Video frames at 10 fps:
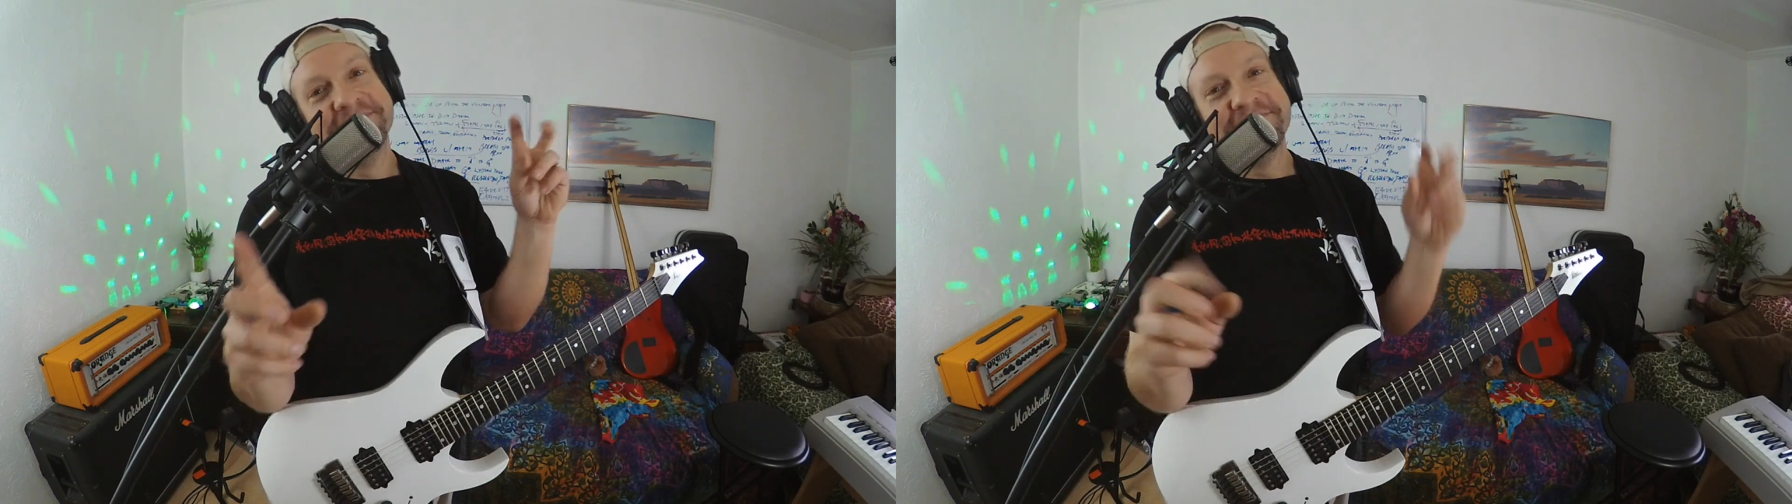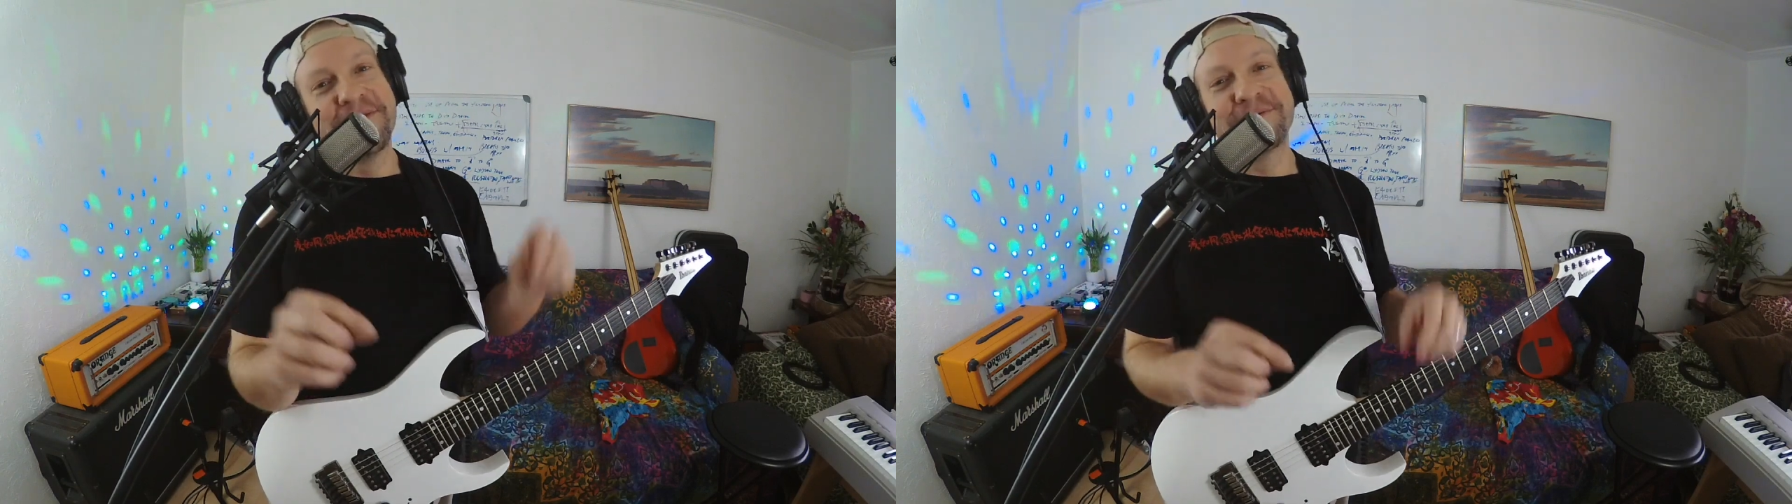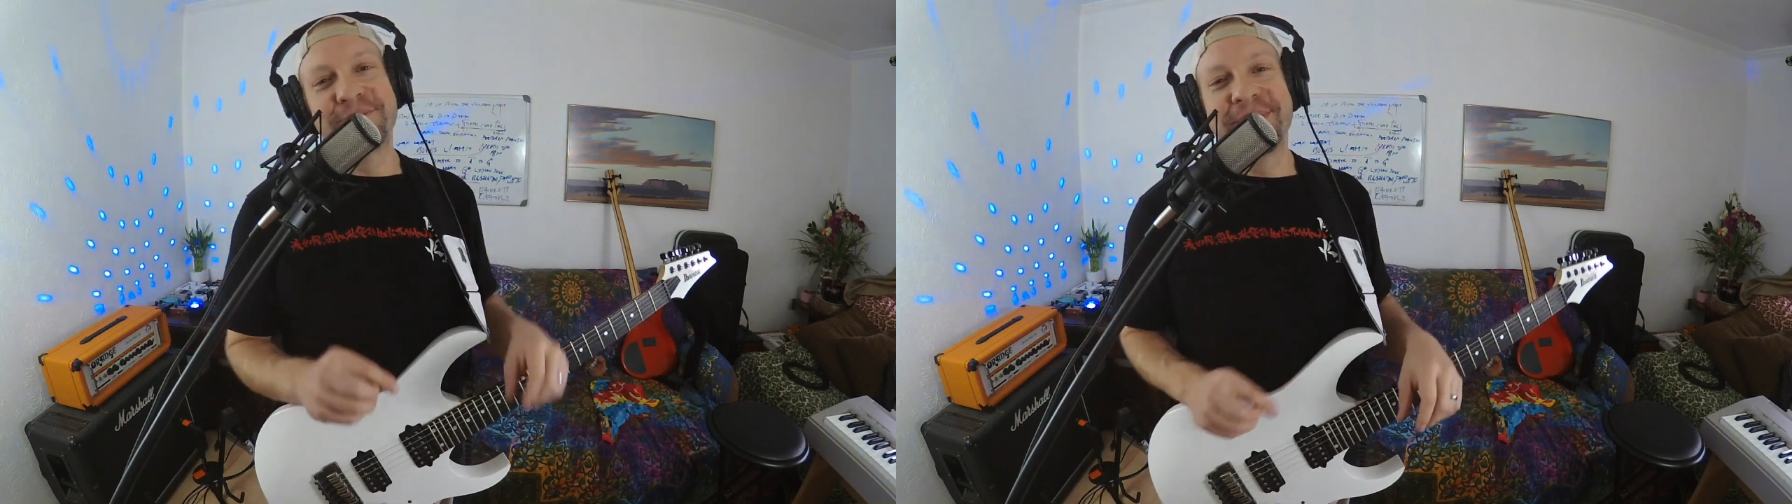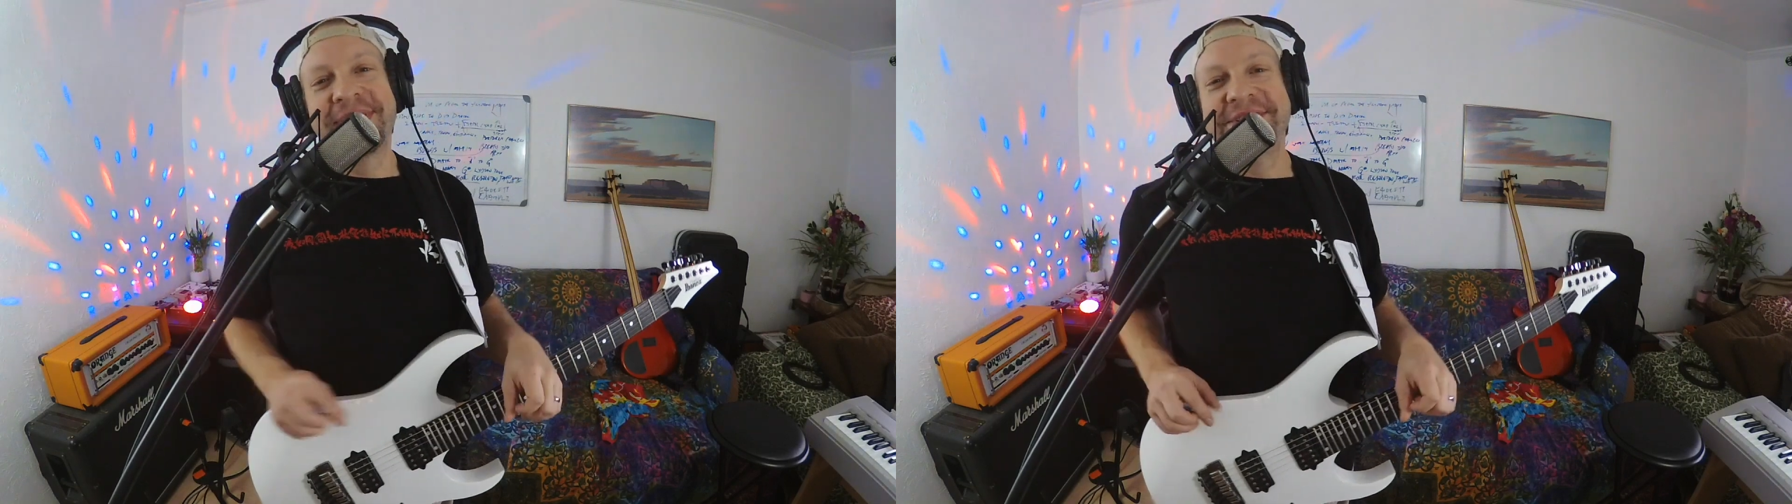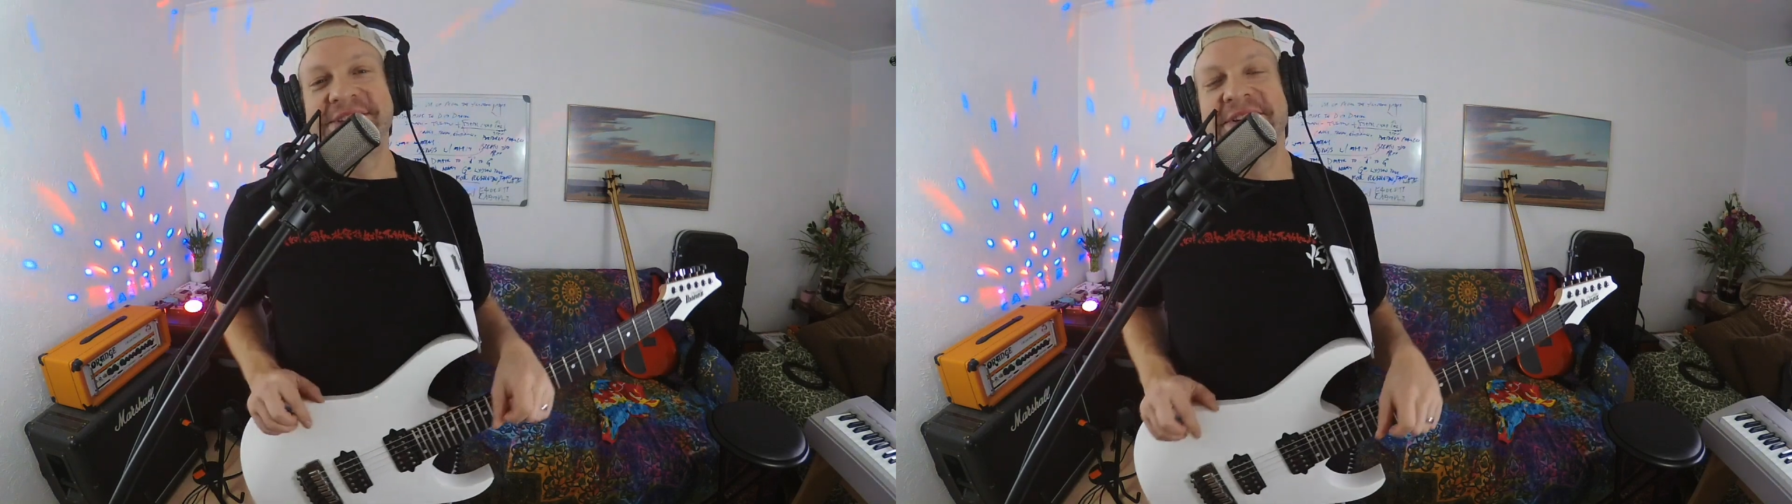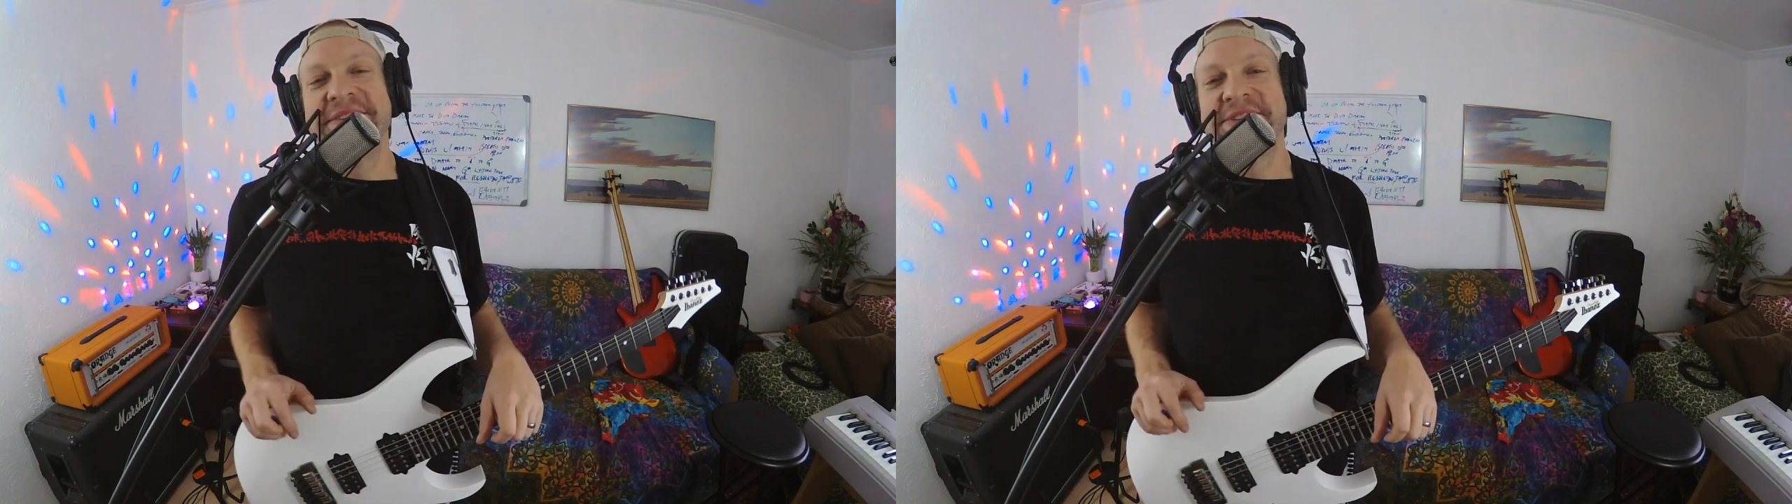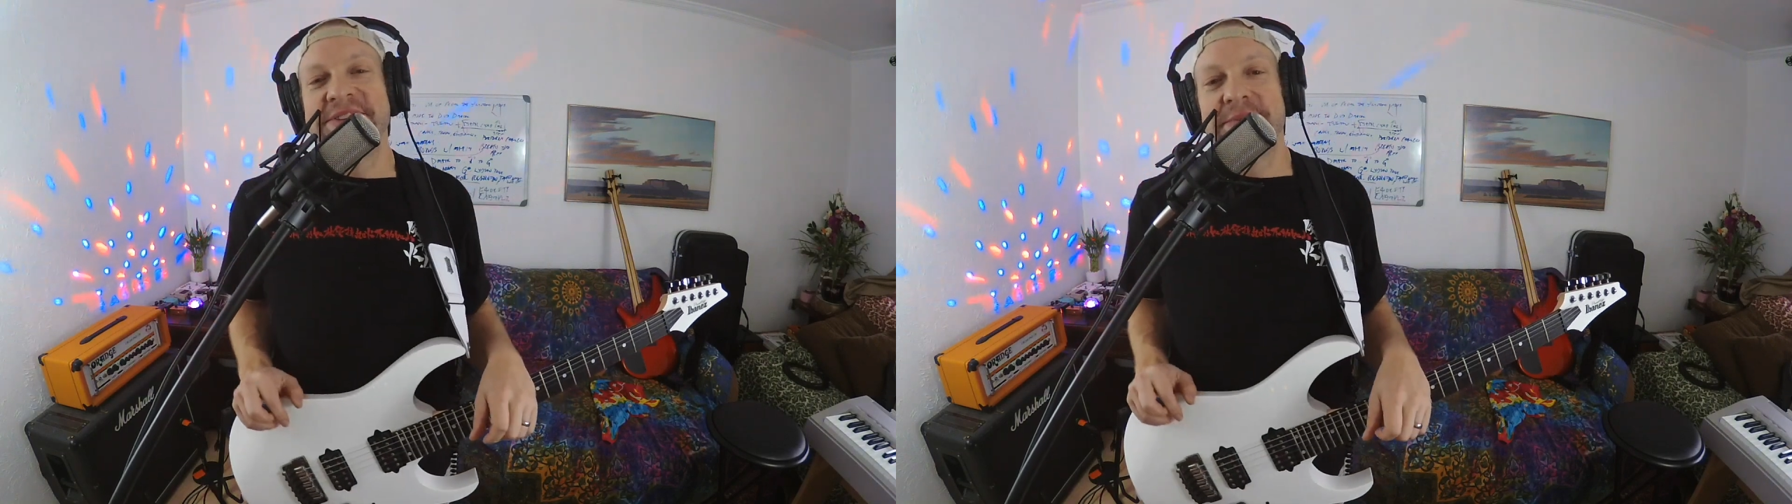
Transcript: Modal Rock series is